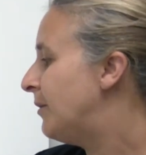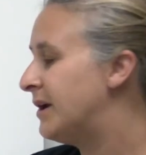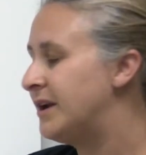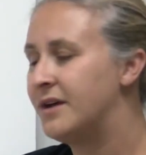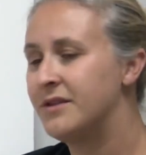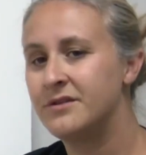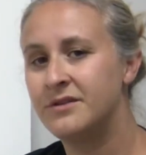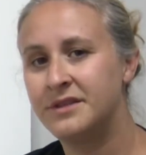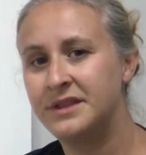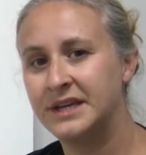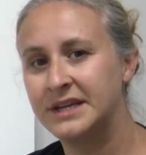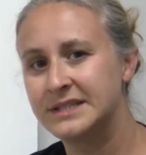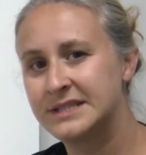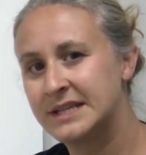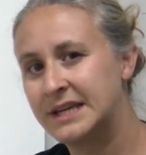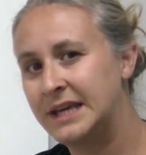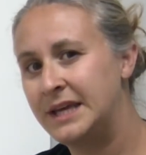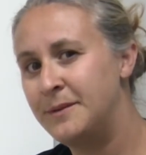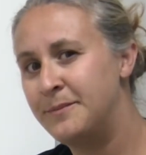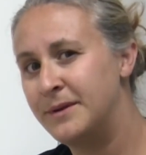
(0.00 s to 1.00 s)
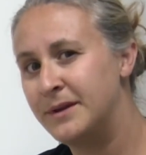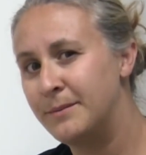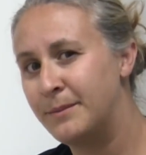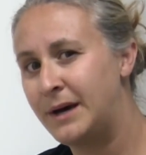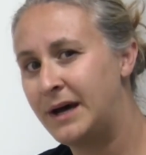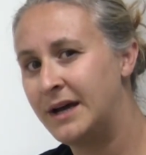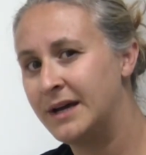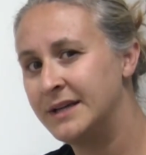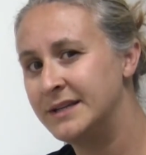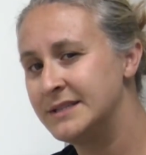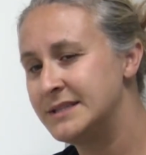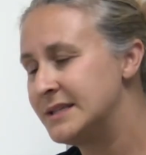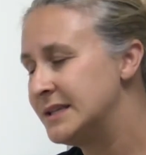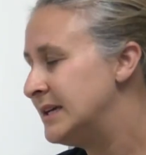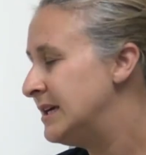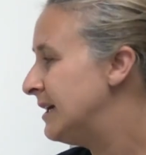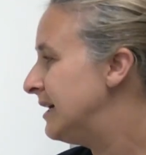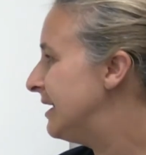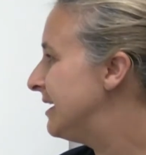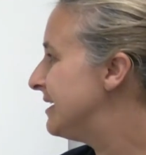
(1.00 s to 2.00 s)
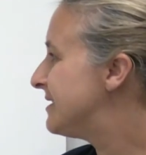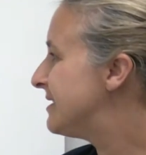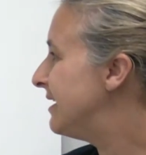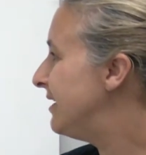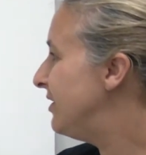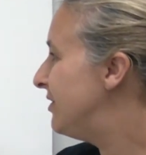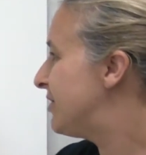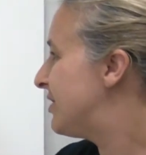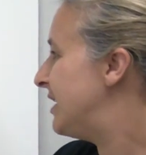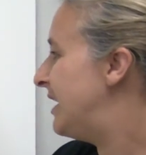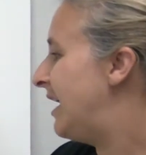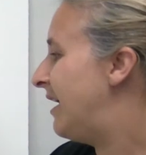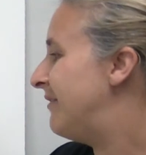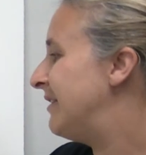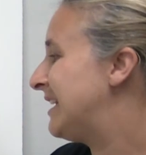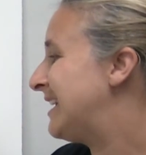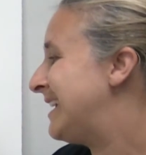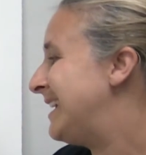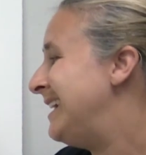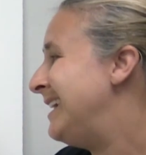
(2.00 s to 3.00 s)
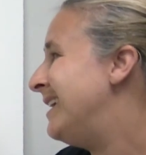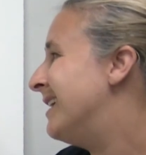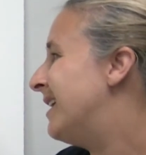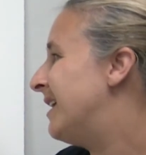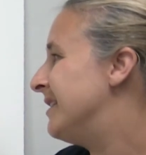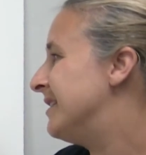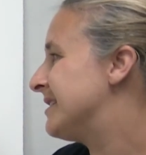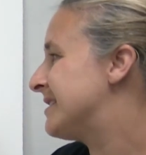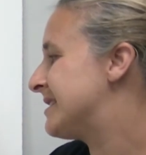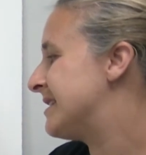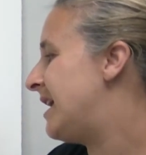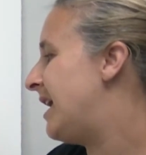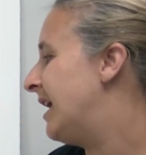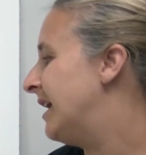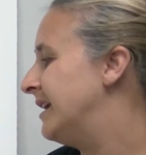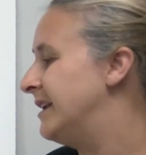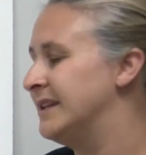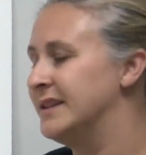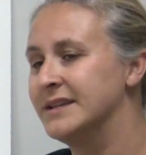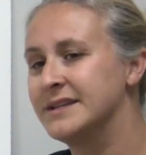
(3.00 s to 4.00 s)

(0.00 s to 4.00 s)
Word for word: One other thing to keep in mind is that you should have a key on the side.